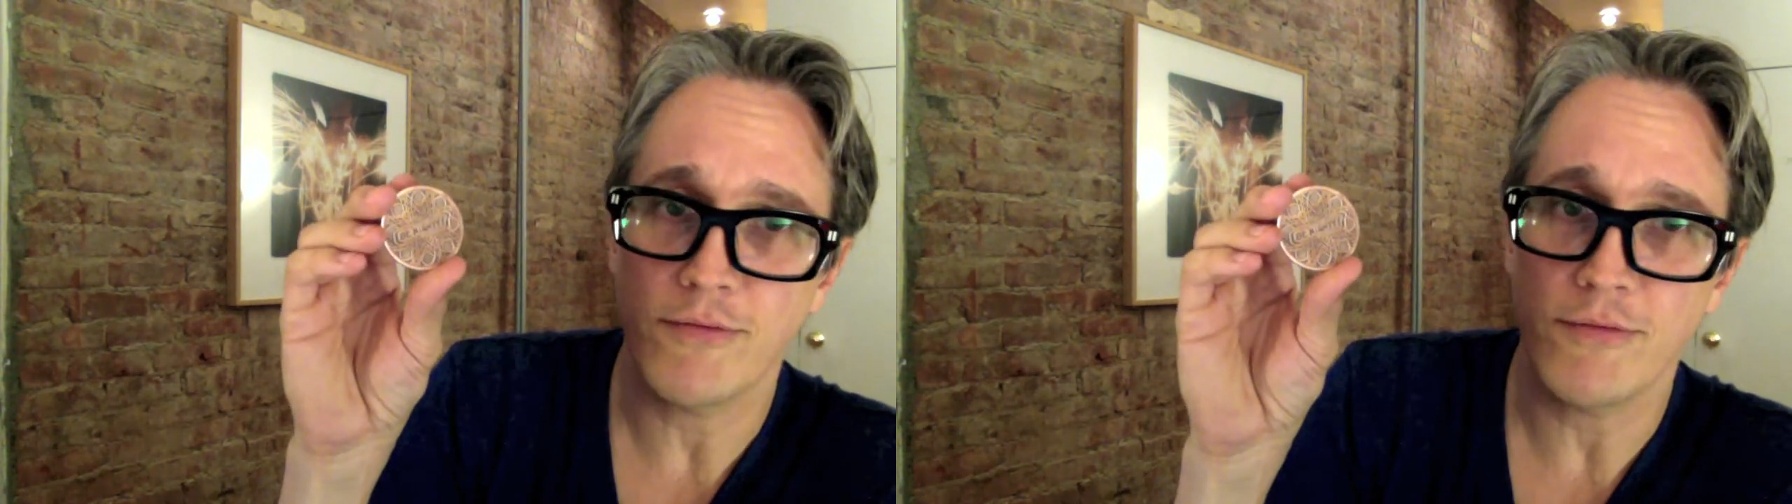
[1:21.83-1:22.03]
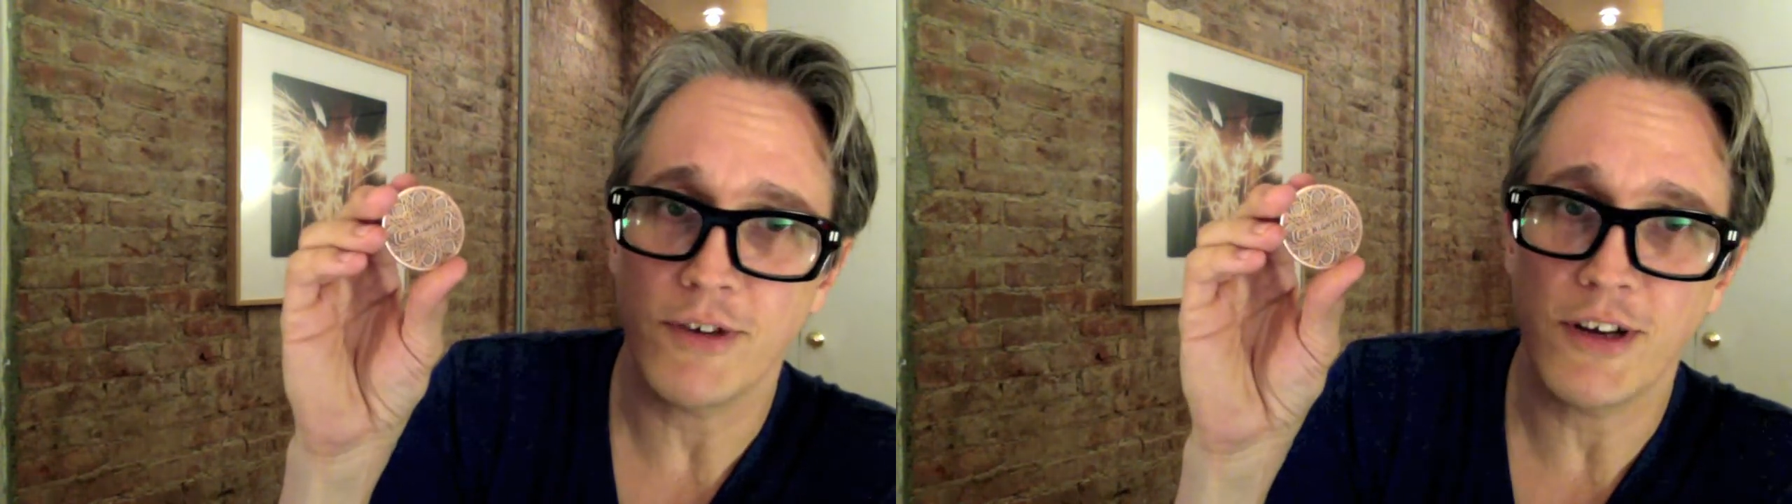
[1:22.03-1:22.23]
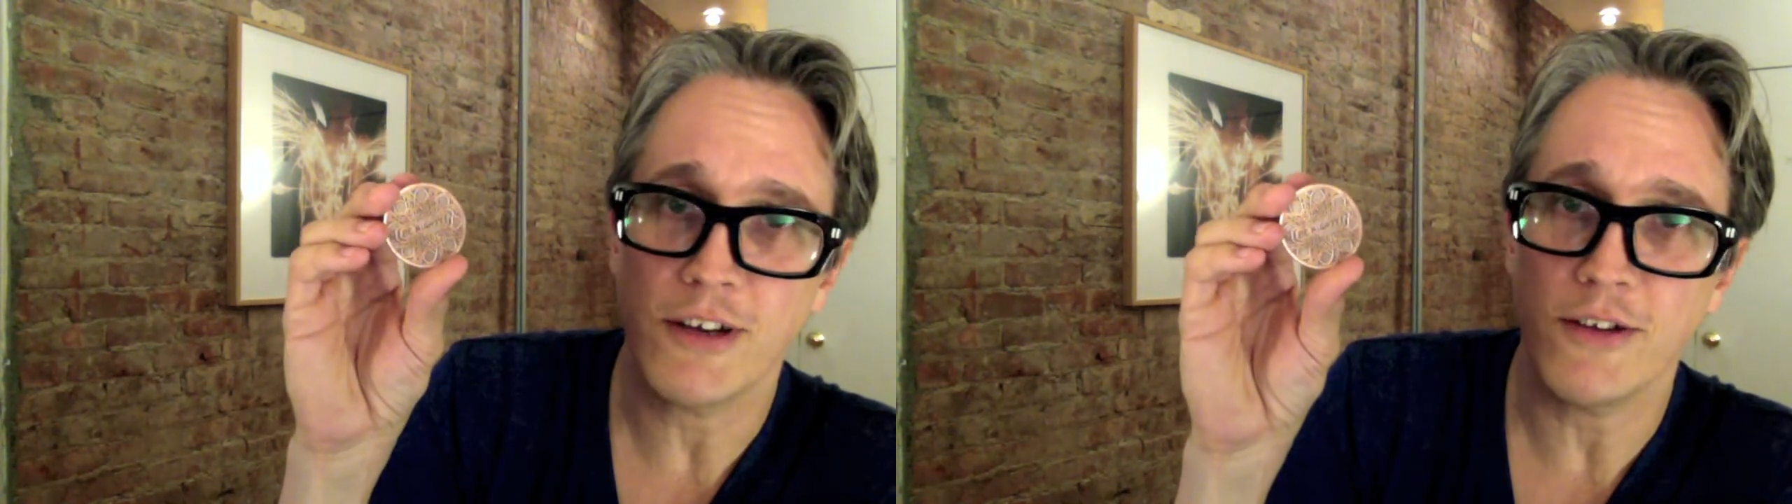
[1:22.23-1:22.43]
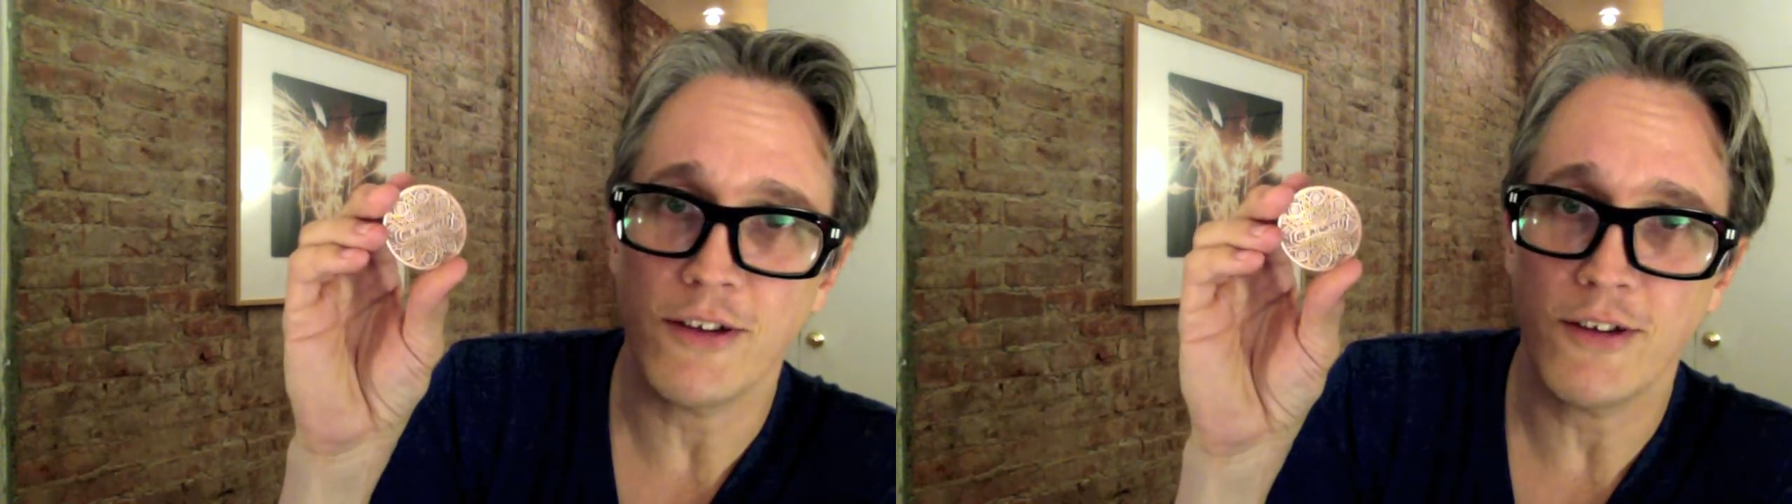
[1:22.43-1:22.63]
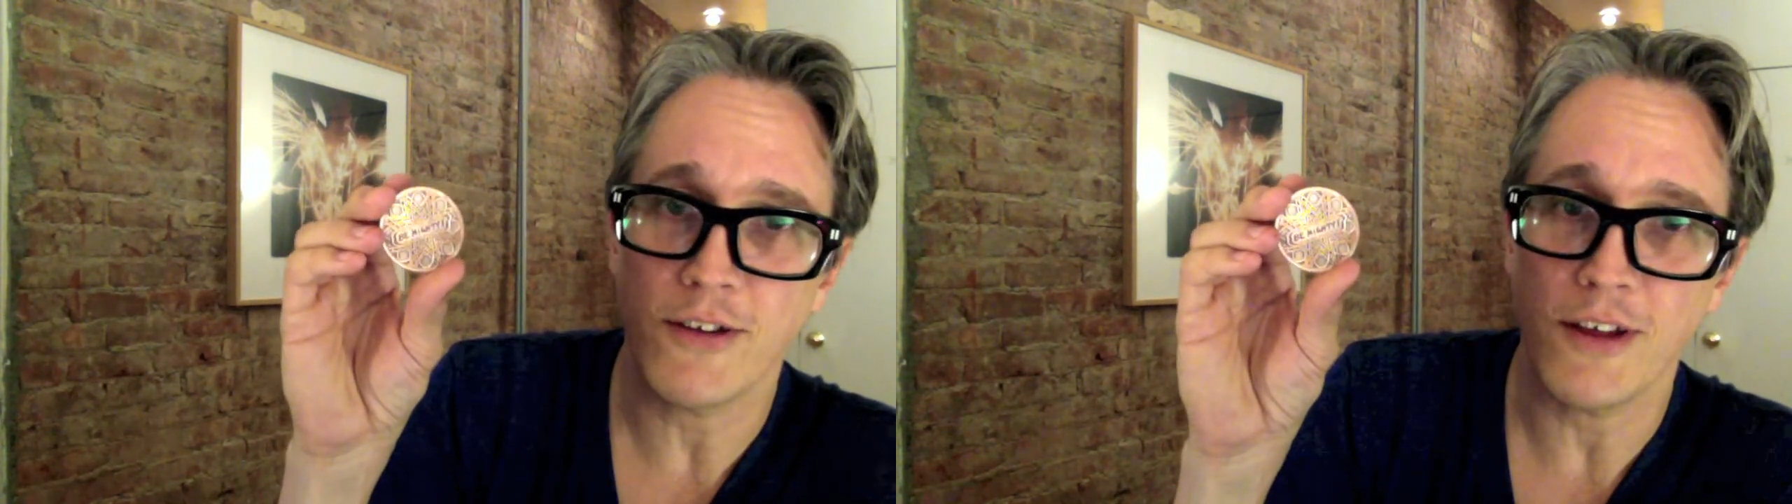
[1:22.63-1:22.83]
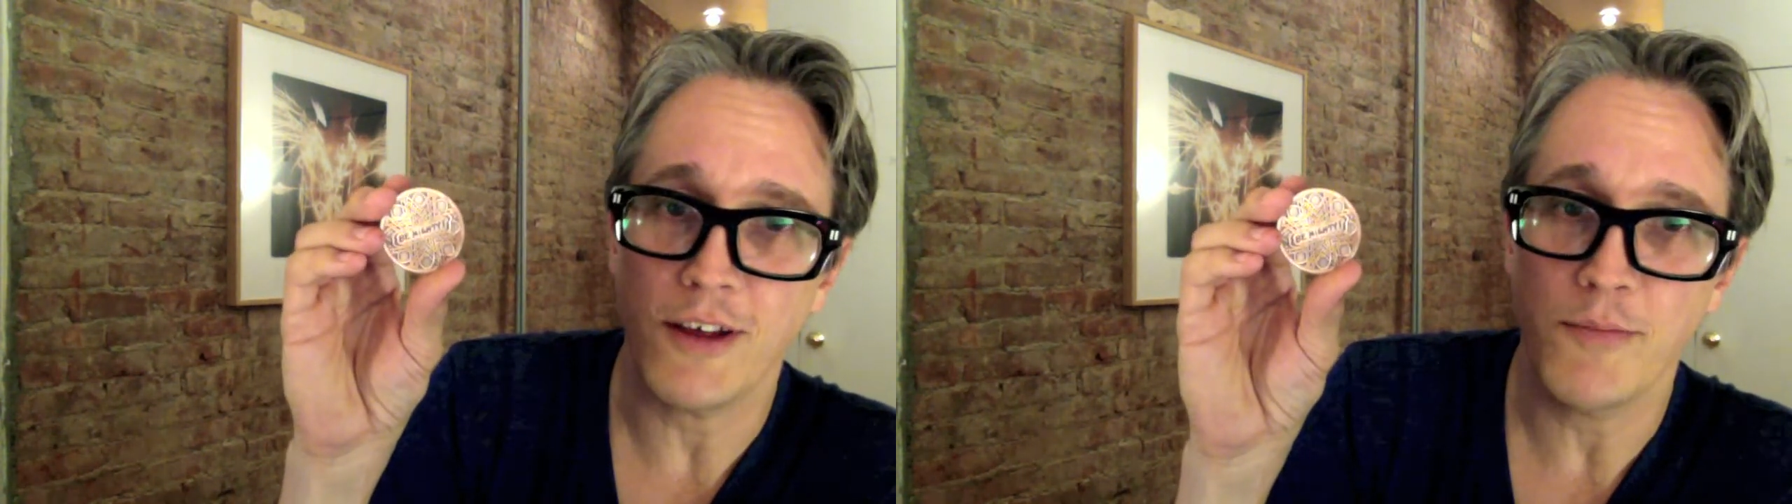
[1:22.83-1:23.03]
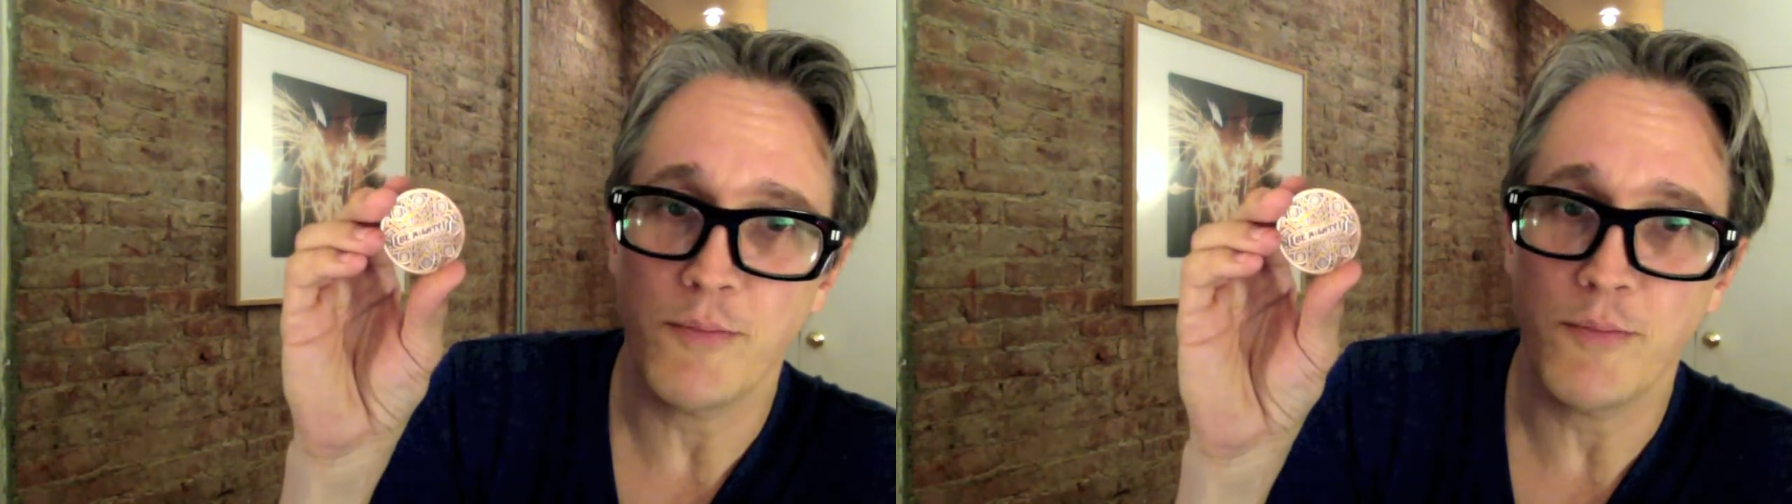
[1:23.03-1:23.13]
ridiculously